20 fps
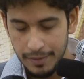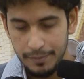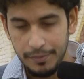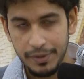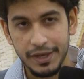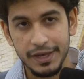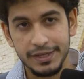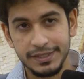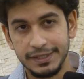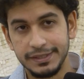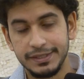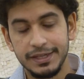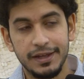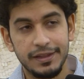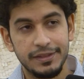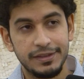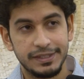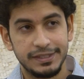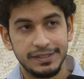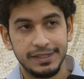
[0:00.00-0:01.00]
Because
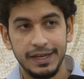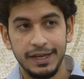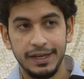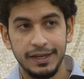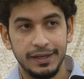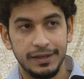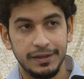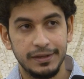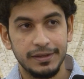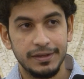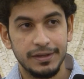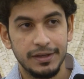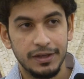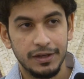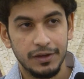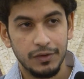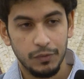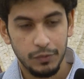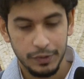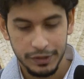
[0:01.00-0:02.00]
until this day,
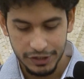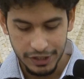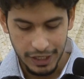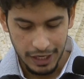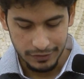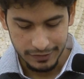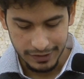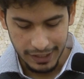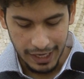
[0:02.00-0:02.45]
we shout